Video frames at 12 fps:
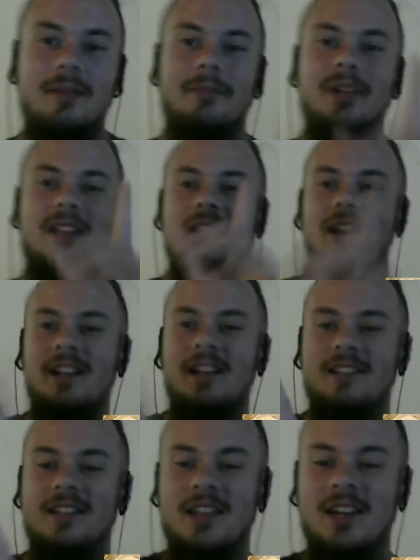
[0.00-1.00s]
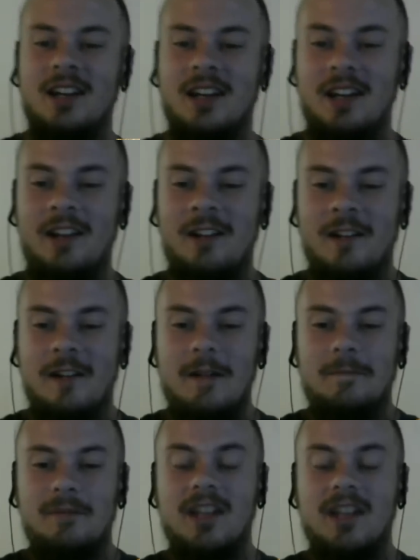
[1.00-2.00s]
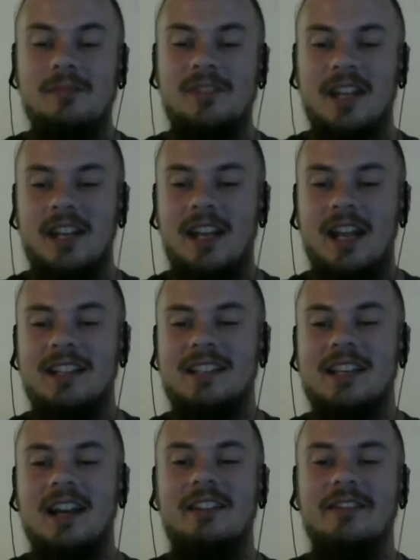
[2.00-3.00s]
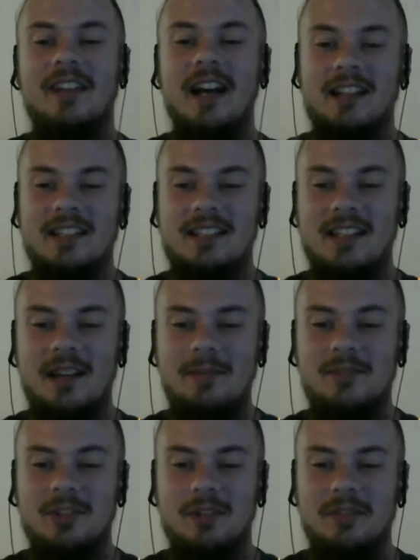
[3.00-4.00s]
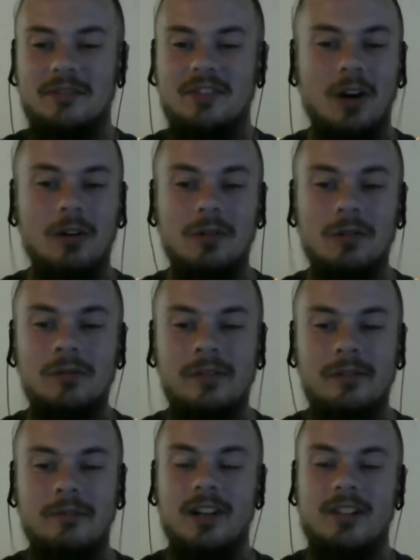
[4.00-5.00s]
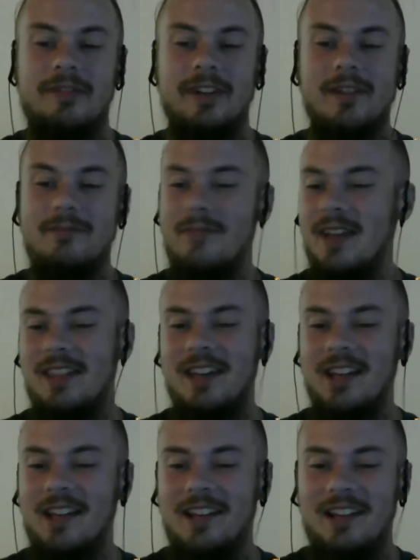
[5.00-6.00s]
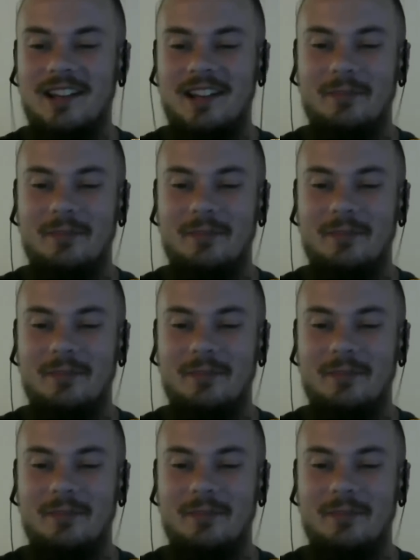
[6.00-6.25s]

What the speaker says: But then Knights of the Nine comes in, and it's kind of got the same sort of tone, where it's very mythic,